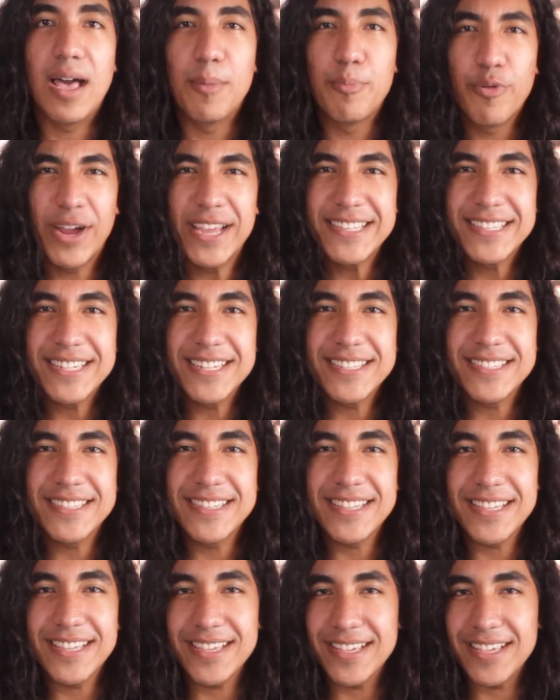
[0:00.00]
A
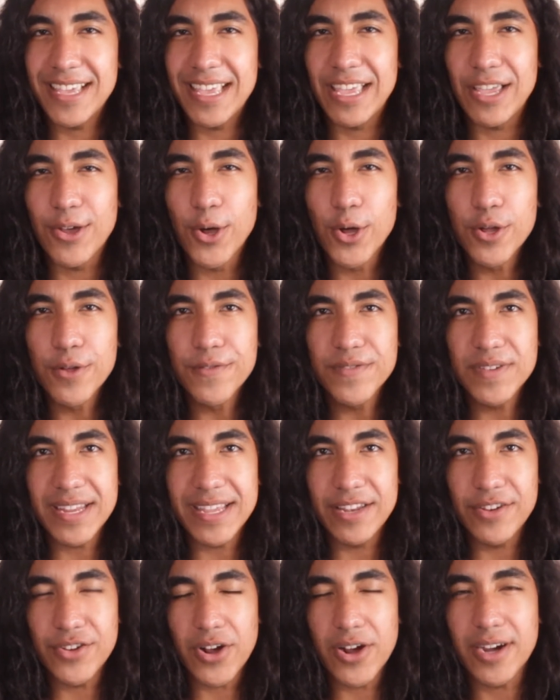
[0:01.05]
presidency engulfed
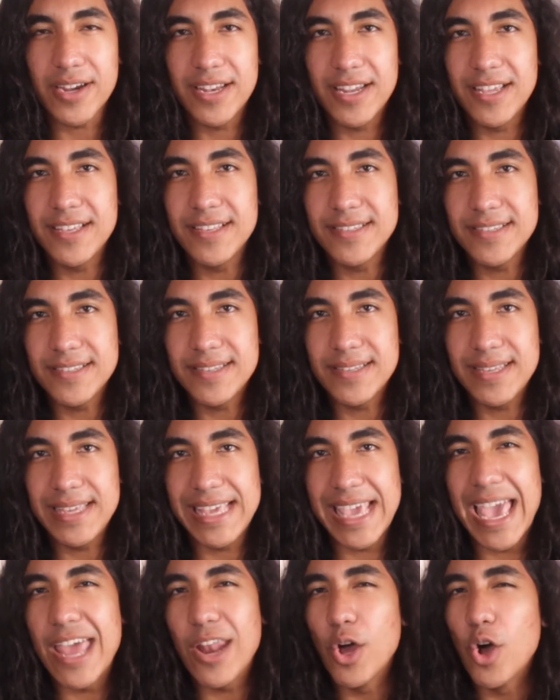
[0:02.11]
in darkness,
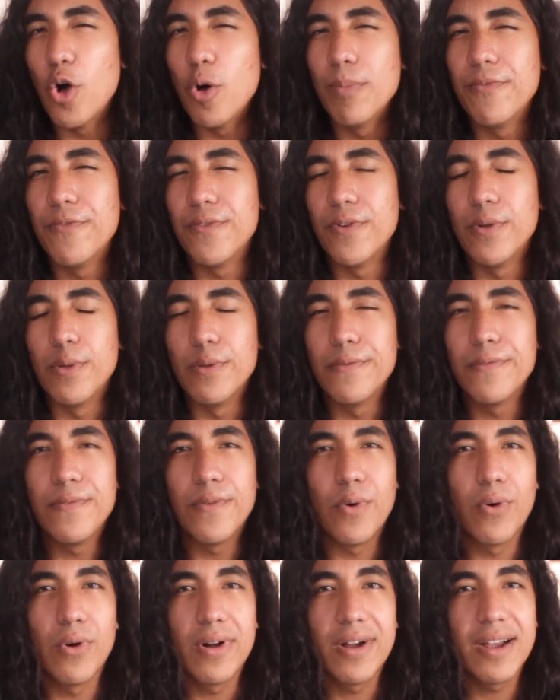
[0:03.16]
yet hopeful
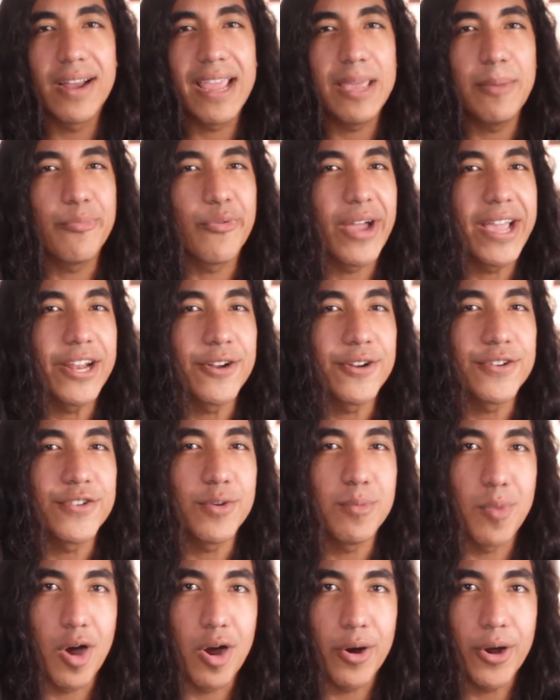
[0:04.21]
for a brighter
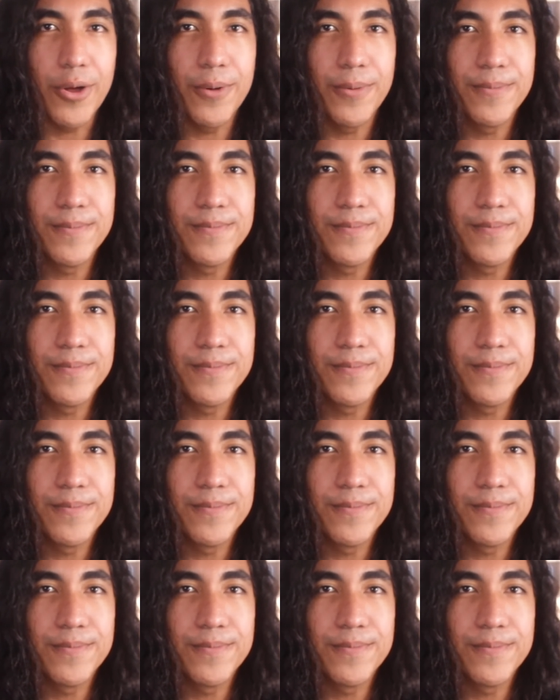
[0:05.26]
tomorrow.